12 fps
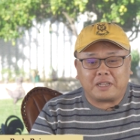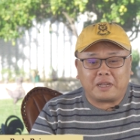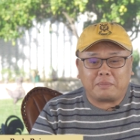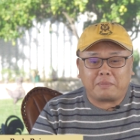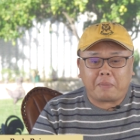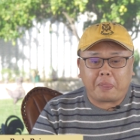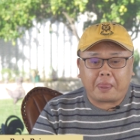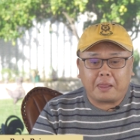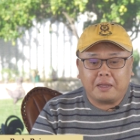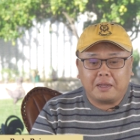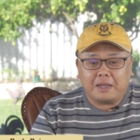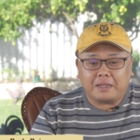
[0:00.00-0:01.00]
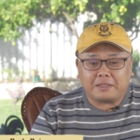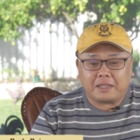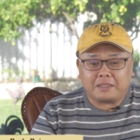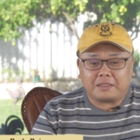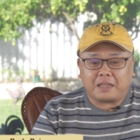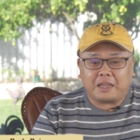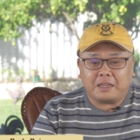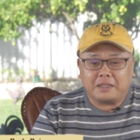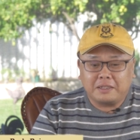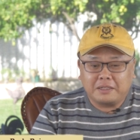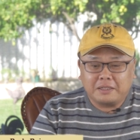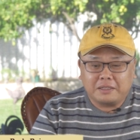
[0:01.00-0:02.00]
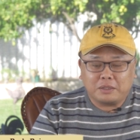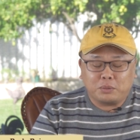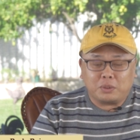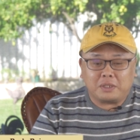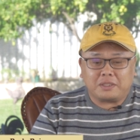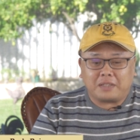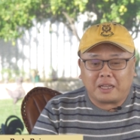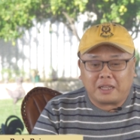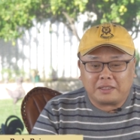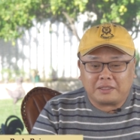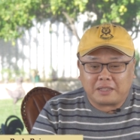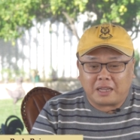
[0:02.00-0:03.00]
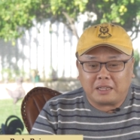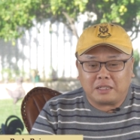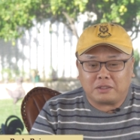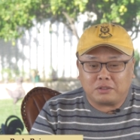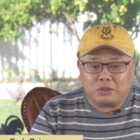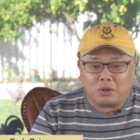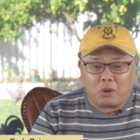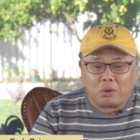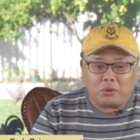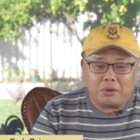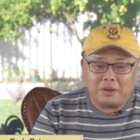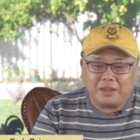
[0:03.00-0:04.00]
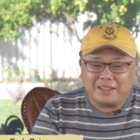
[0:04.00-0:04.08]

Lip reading: As they say, the worst they can say is no.